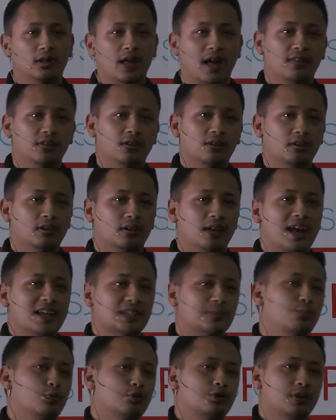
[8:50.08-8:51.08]
And the
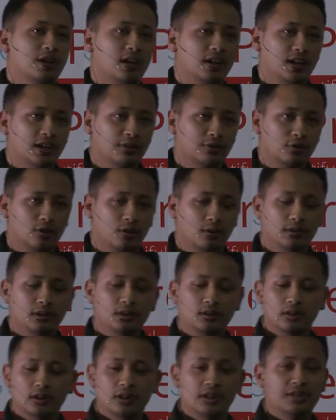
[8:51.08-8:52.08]
last portion I'd like to cover
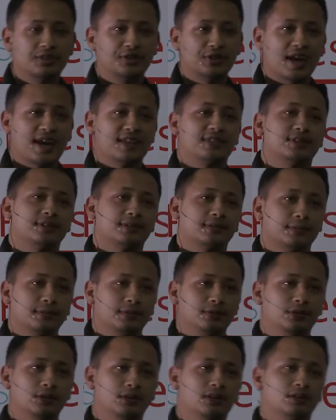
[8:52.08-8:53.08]
is
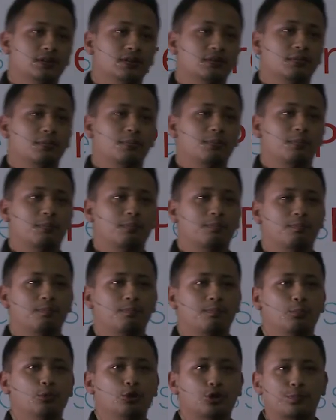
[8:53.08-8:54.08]
caching. The
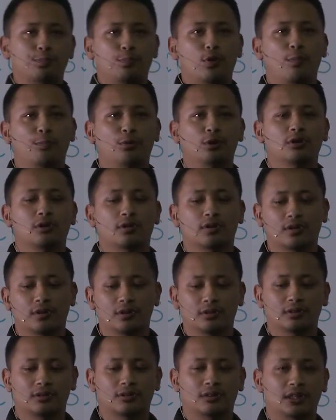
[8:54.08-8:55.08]
most
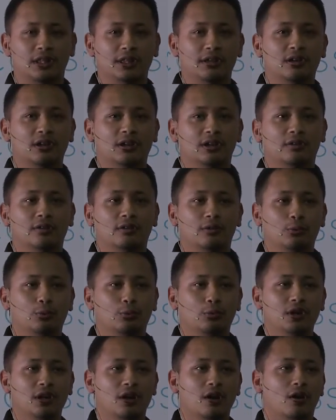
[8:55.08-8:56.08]
popular thing
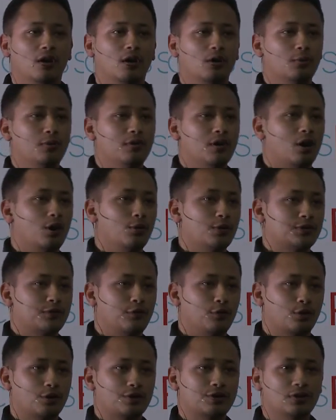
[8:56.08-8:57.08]
we always
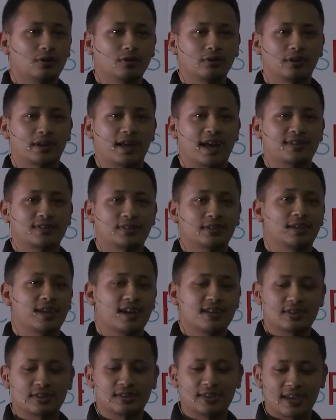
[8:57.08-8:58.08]
focus on, caching,
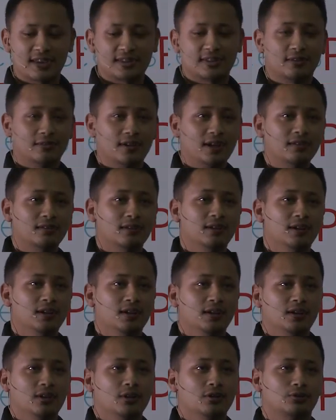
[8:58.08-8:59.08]
right?
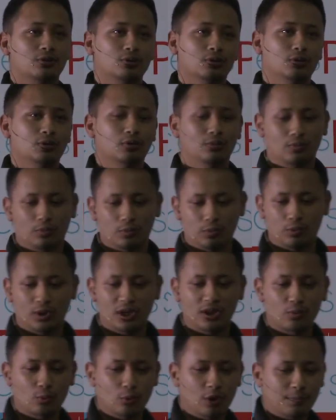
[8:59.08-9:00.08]
So
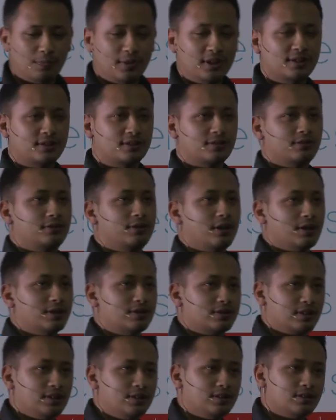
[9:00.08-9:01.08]
what WordPress
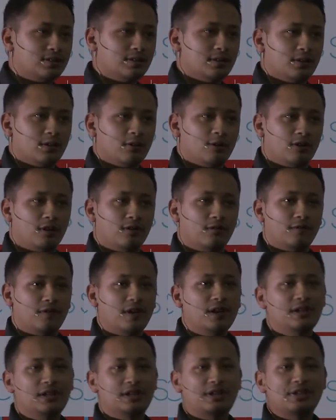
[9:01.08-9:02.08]
does is
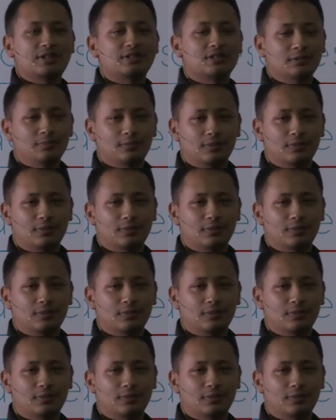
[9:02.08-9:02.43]
very easy